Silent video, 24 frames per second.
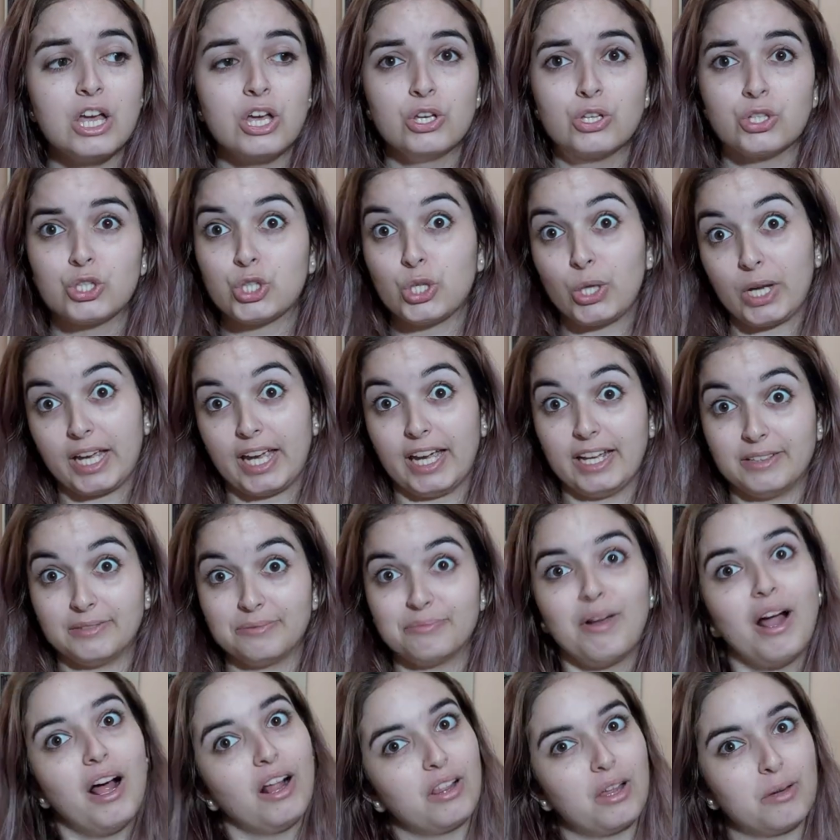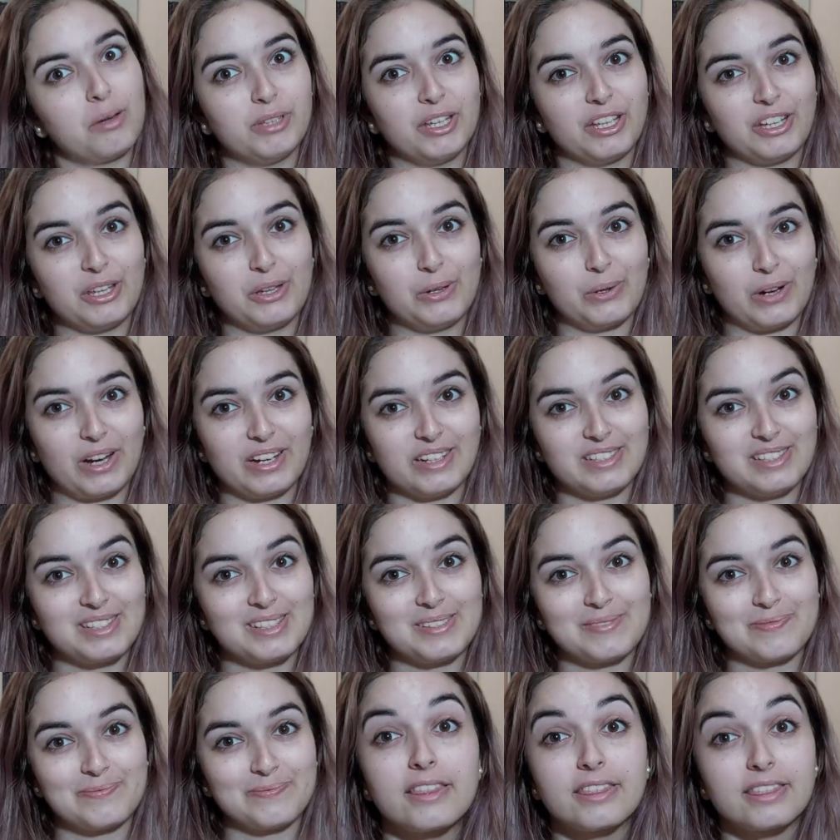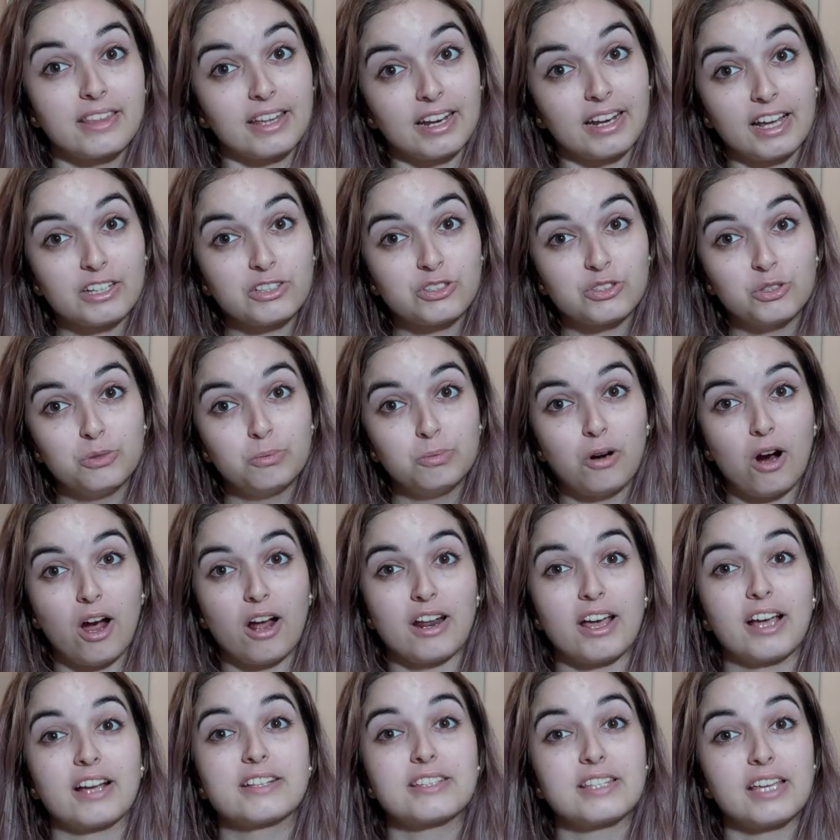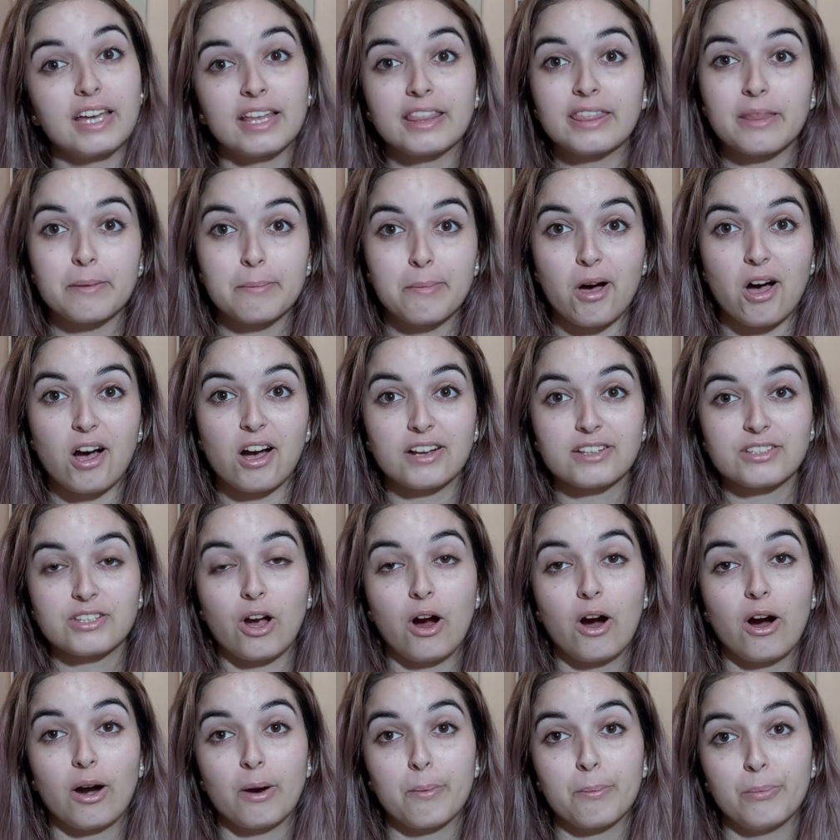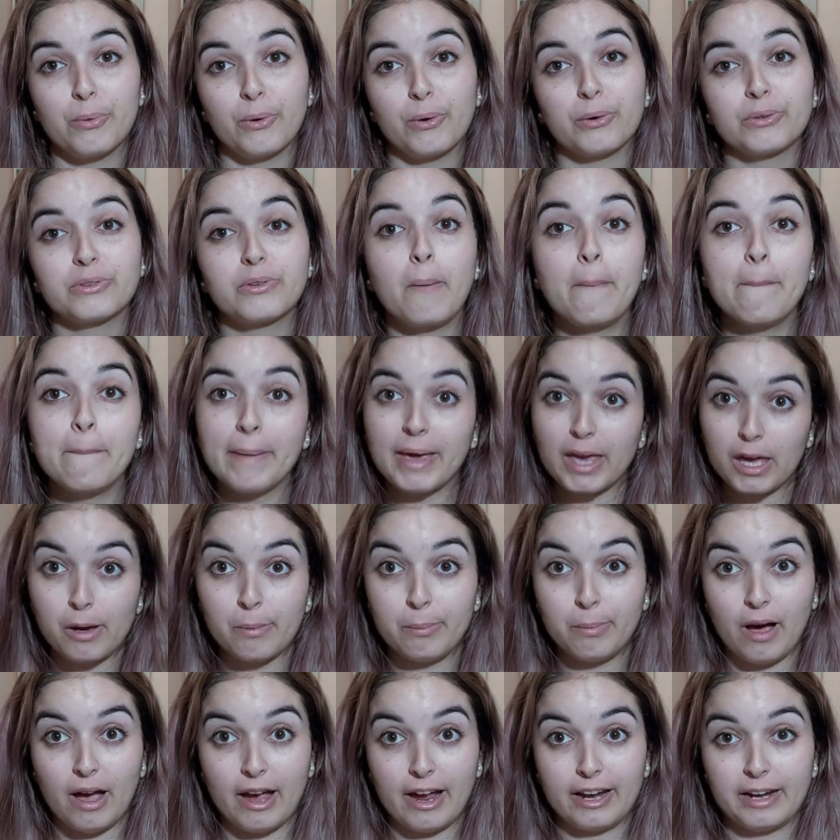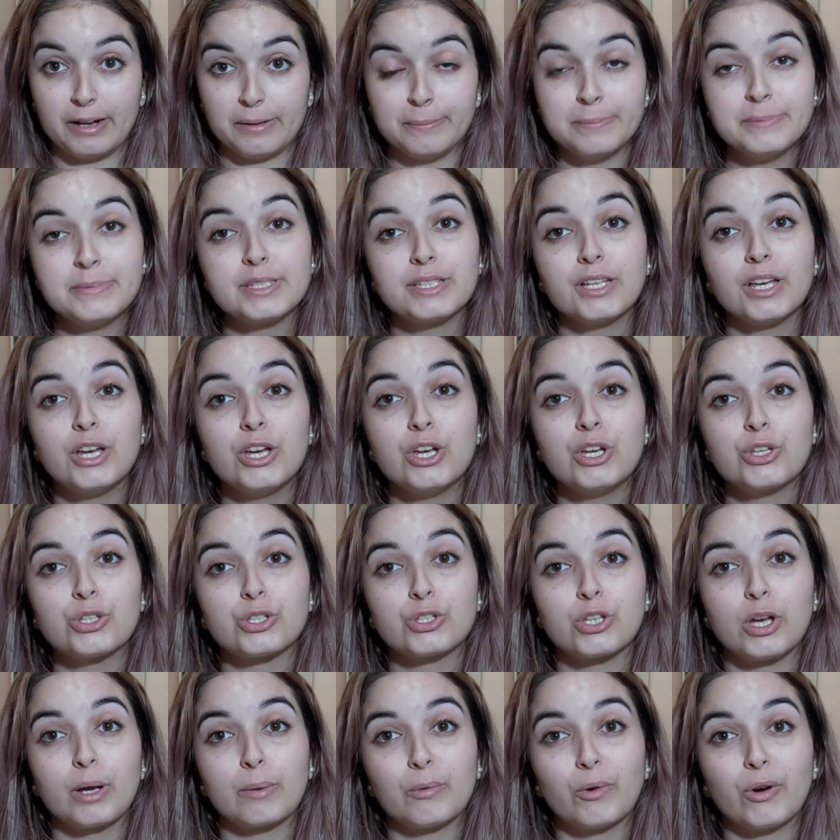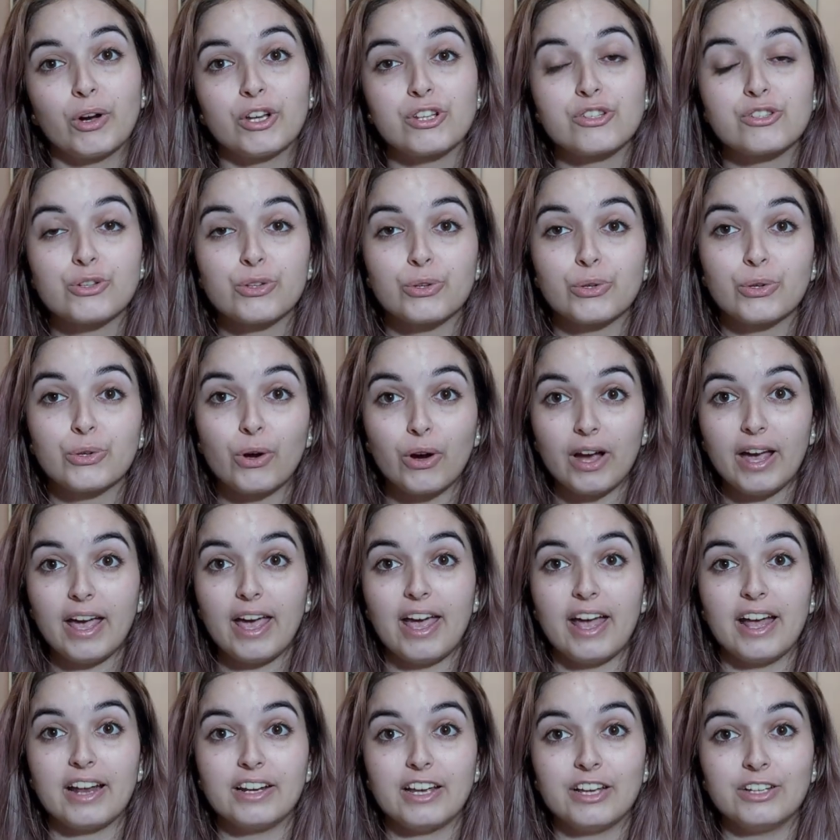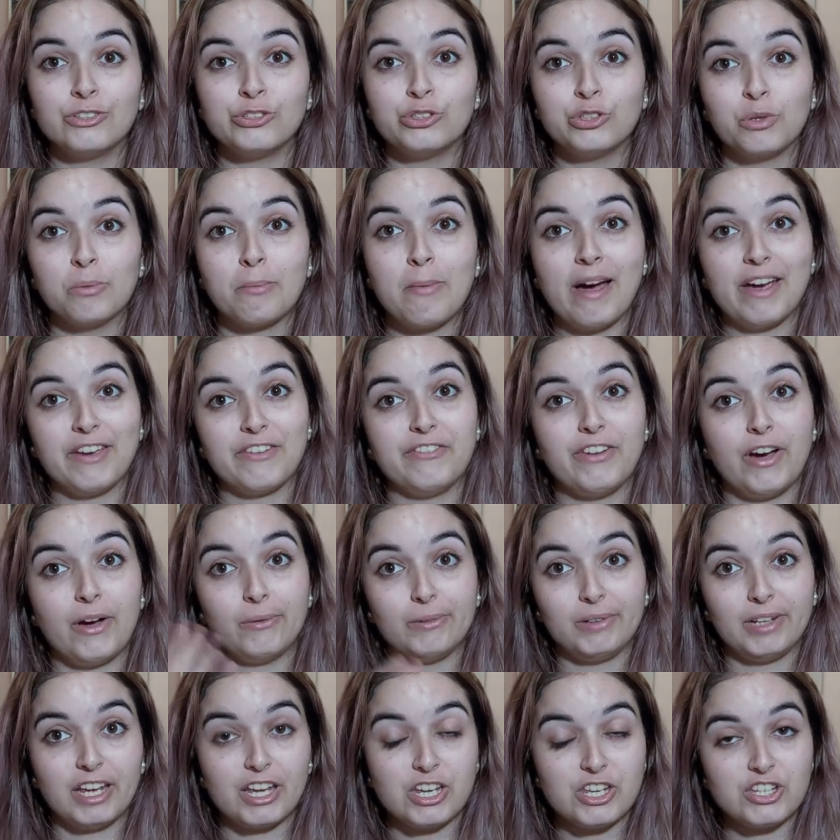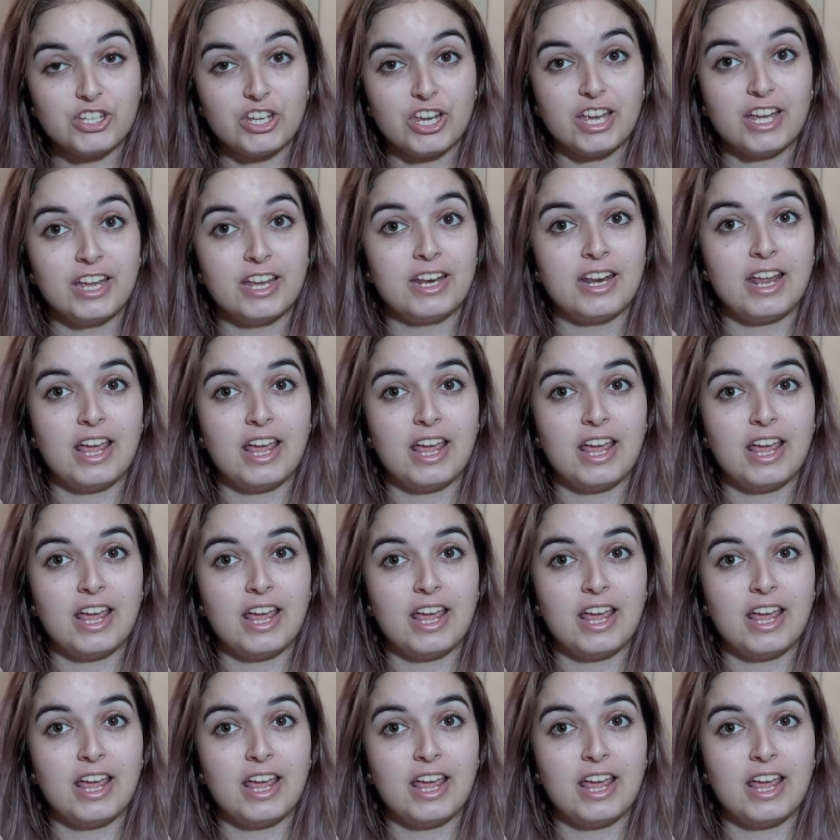So again, I'll update you guys. The next 2 products in the box are both makeup items. So I'm going to go ahead and do my foundation